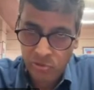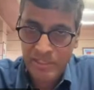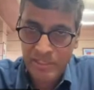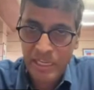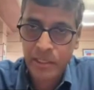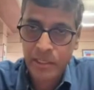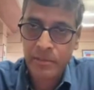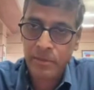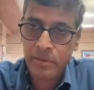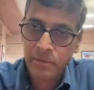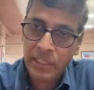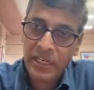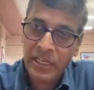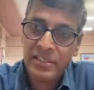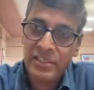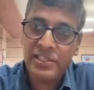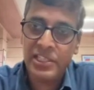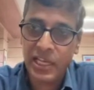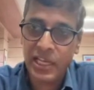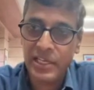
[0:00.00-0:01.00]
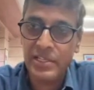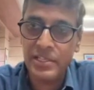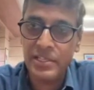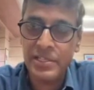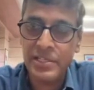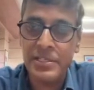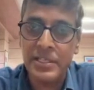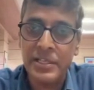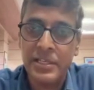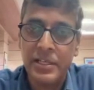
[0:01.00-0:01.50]
that
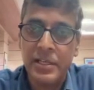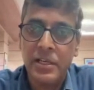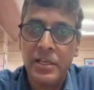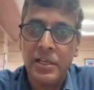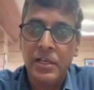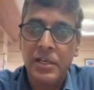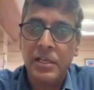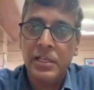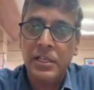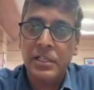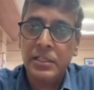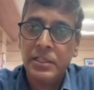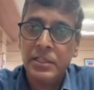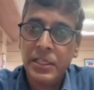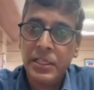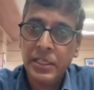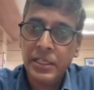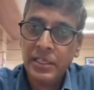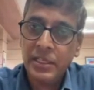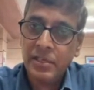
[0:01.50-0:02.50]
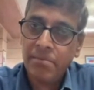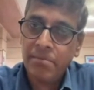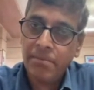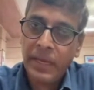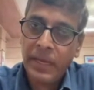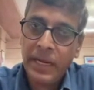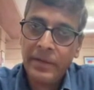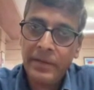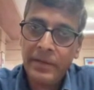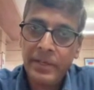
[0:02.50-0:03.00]
size, they are
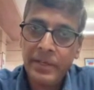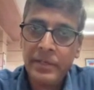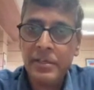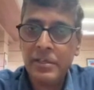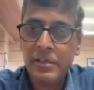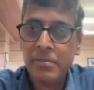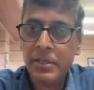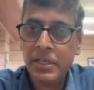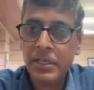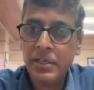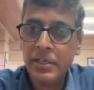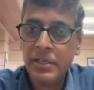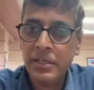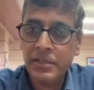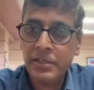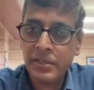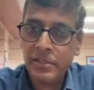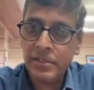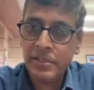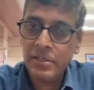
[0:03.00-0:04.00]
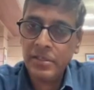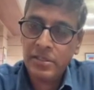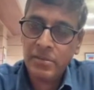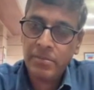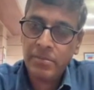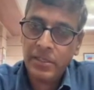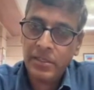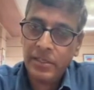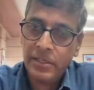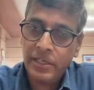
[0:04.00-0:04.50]
mandated by International
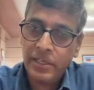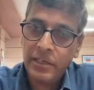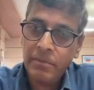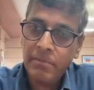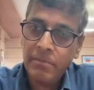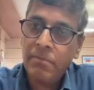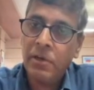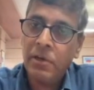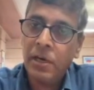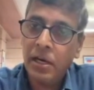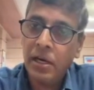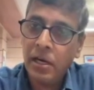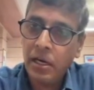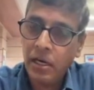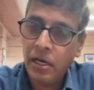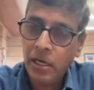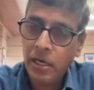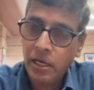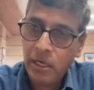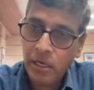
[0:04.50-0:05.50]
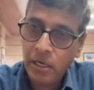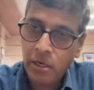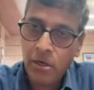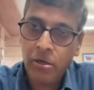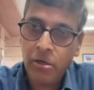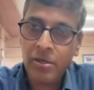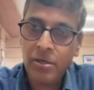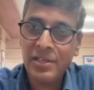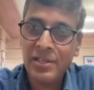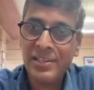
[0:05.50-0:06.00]
Maritime
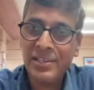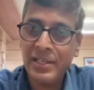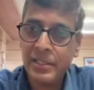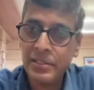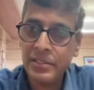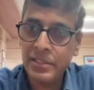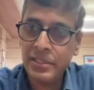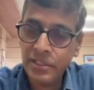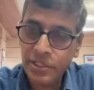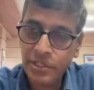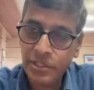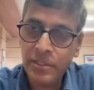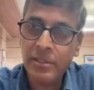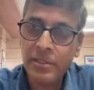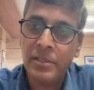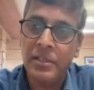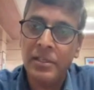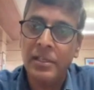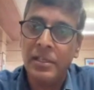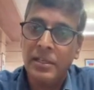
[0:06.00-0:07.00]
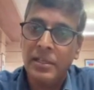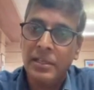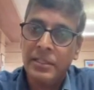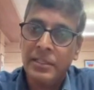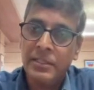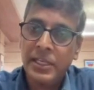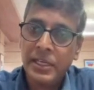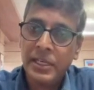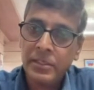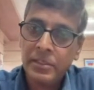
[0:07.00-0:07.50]
Organization
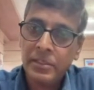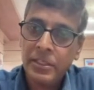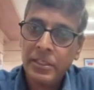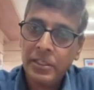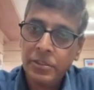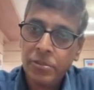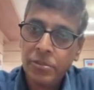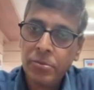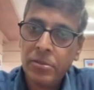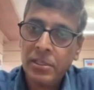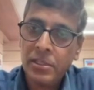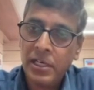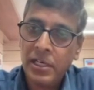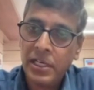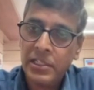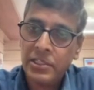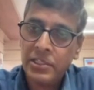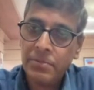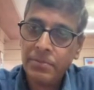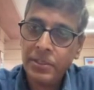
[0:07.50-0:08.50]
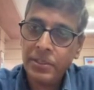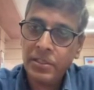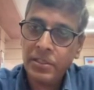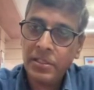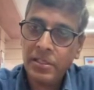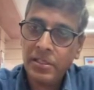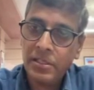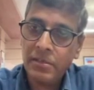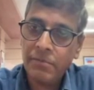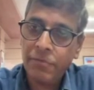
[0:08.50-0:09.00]
that they should transmit
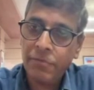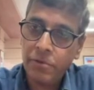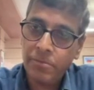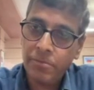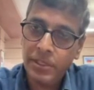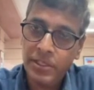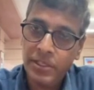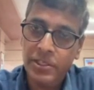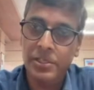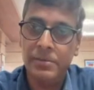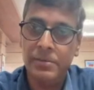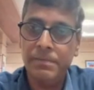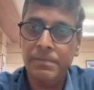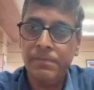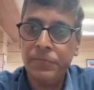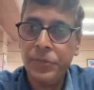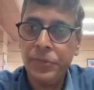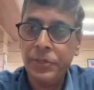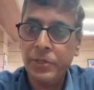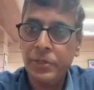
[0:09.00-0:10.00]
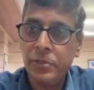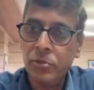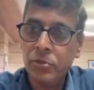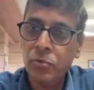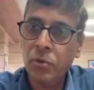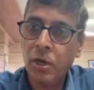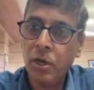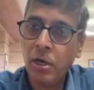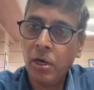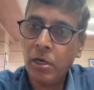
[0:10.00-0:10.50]
their information
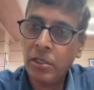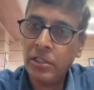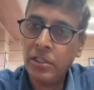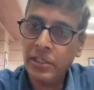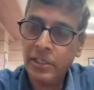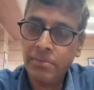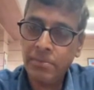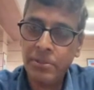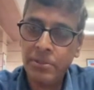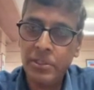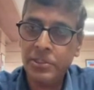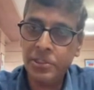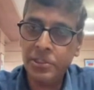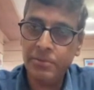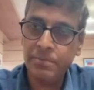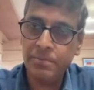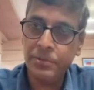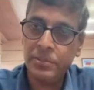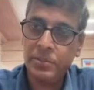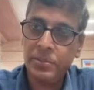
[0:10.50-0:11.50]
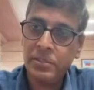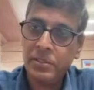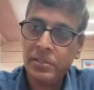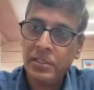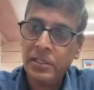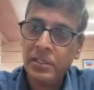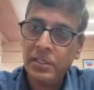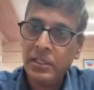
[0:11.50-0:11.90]
to all the neighboring ships,